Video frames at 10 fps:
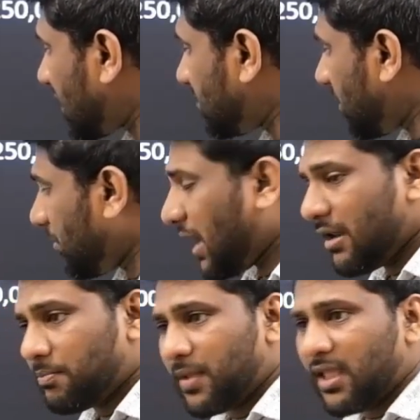maximum
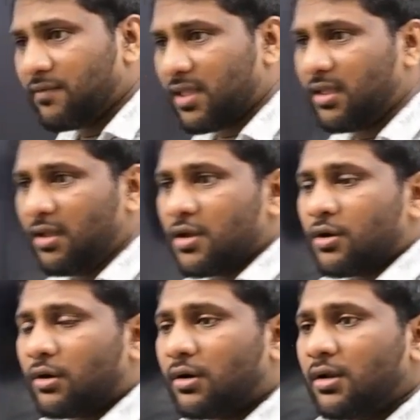
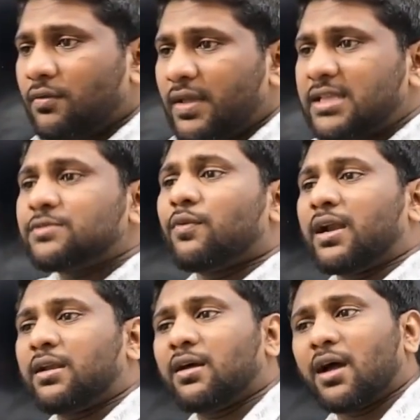NPV, always
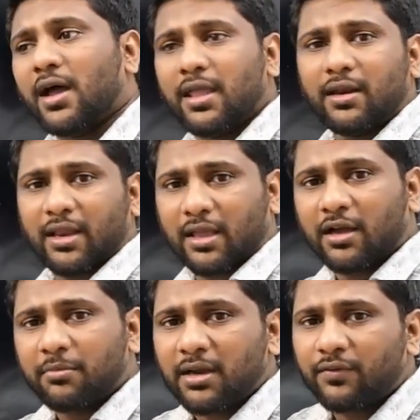what I
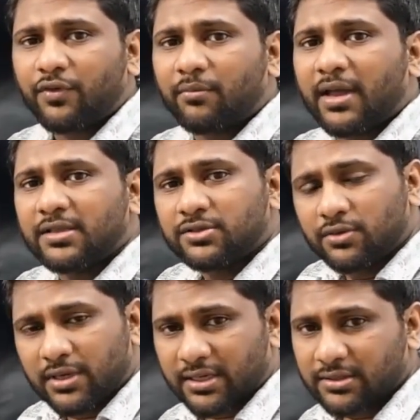recommend for my
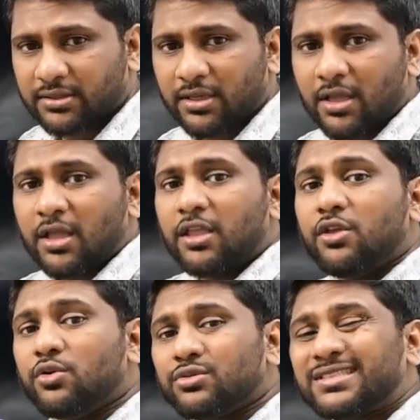students,
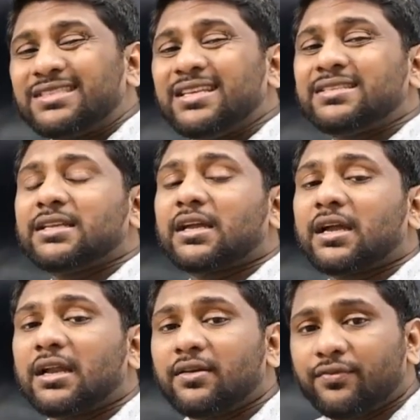use the
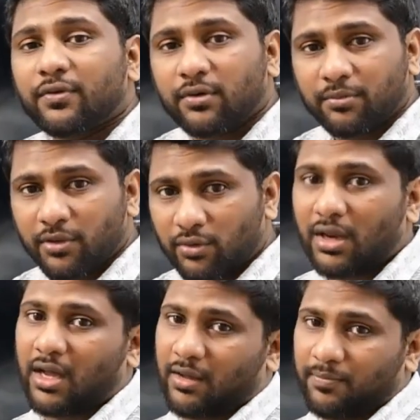second
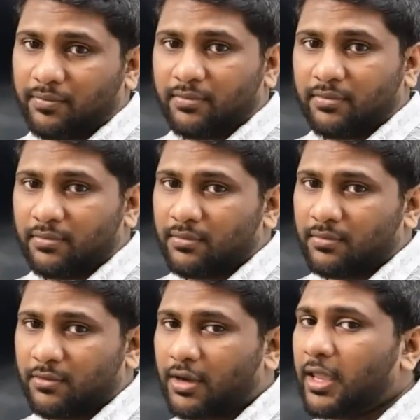formula.
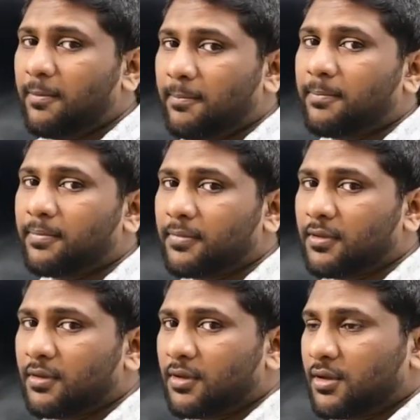Okay.
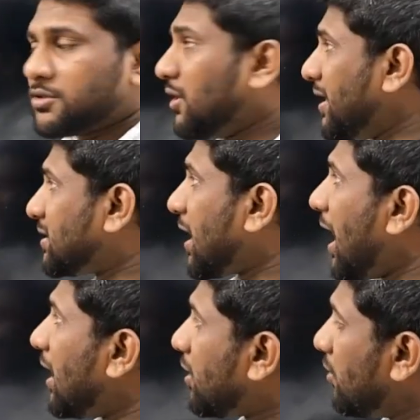So let's
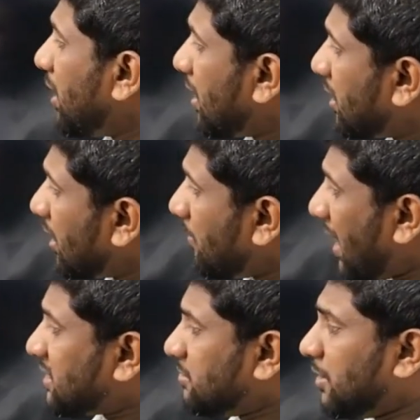calculate the
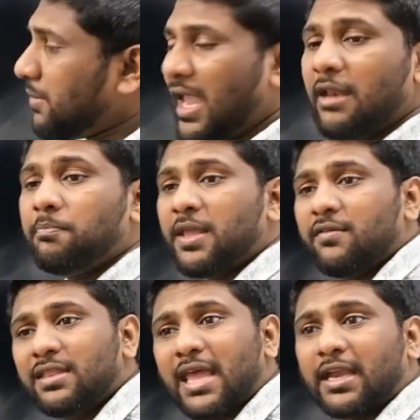maximum
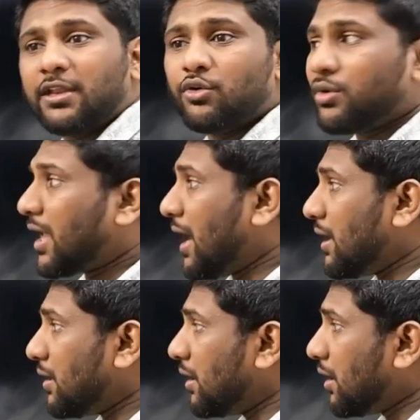NPV that you
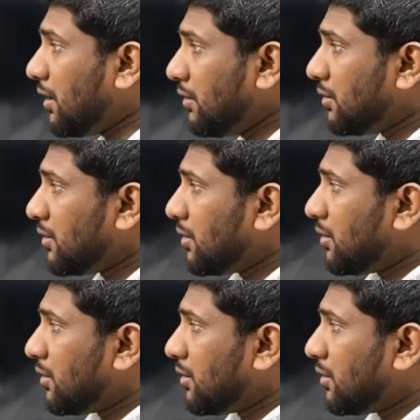can earn.